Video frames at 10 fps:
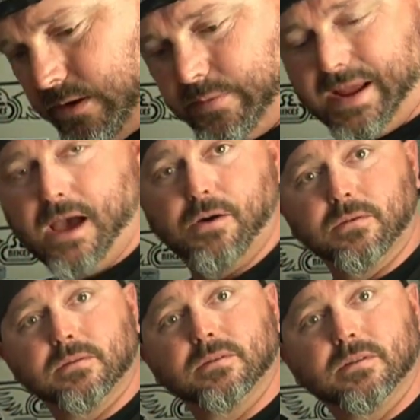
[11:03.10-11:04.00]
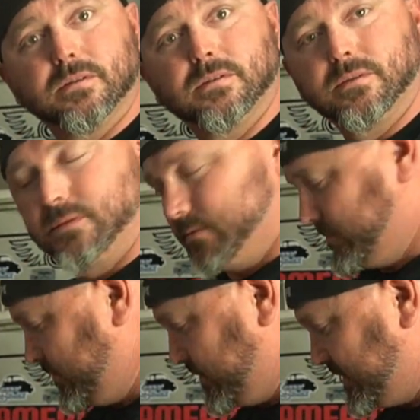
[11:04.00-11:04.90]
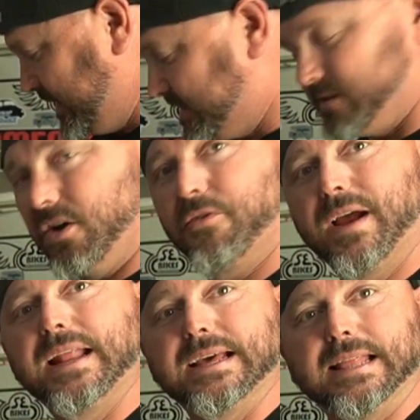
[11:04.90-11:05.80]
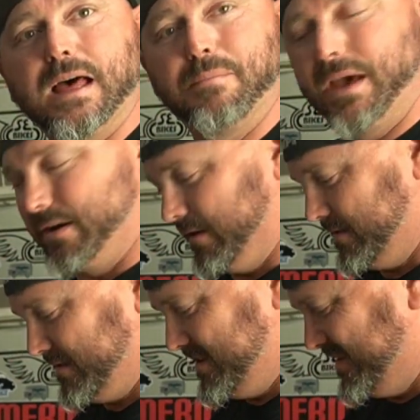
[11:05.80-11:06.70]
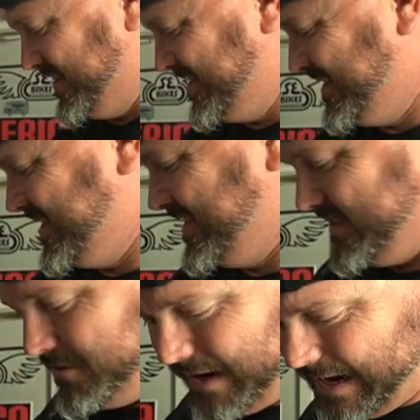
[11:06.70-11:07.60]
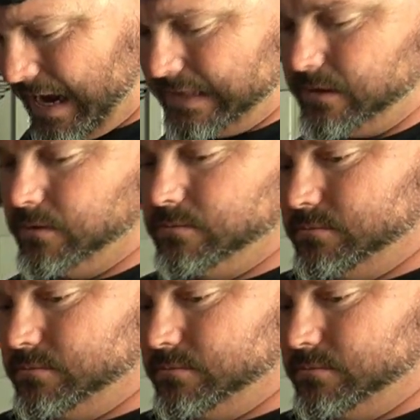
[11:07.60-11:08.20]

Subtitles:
we go. It's already a lot better. Still kind of hot though.